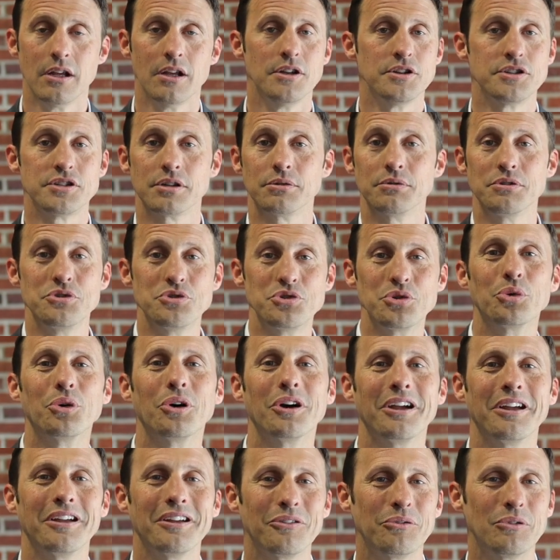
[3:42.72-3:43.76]
So
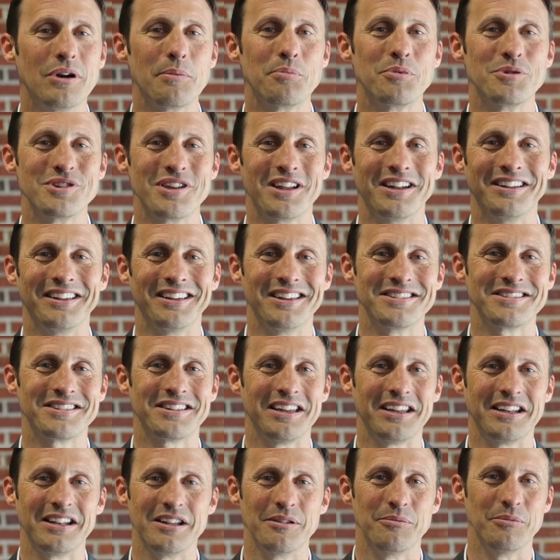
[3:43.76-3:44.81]
enjoy representing His
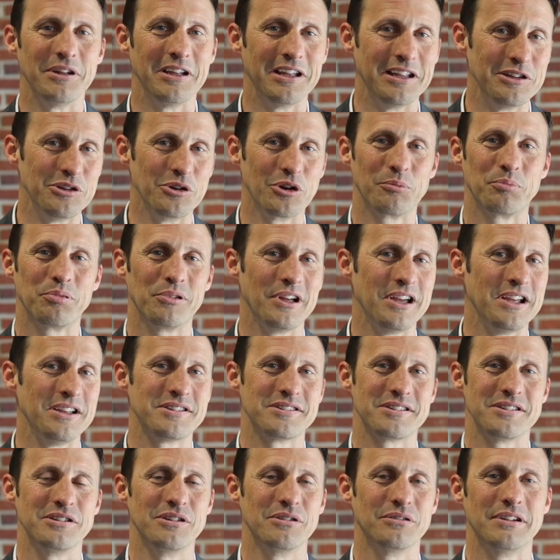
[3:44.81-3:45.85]
kingdom in your
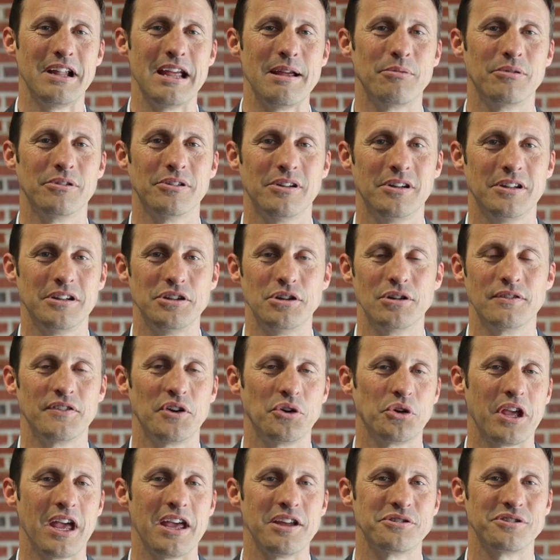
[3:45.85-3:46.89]
place, your neighborhood, your
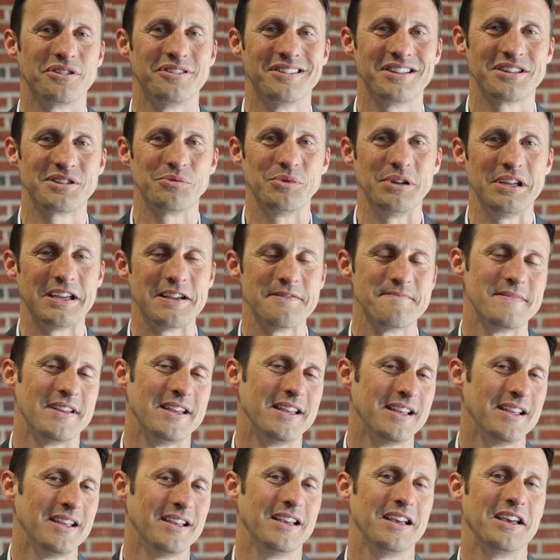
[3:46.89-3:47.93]
vocation this week,
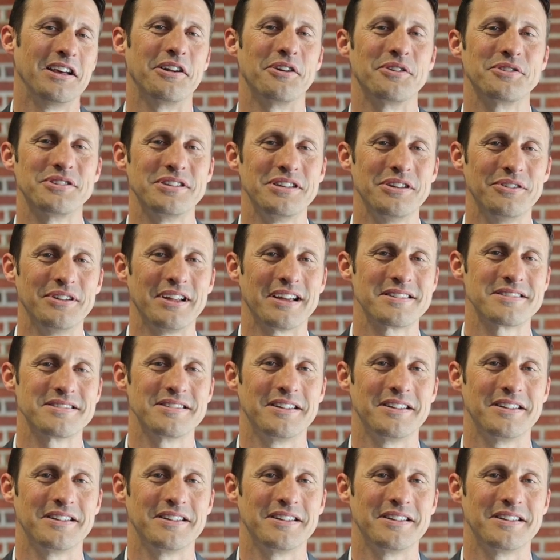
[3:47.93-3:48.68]
and I'll see you next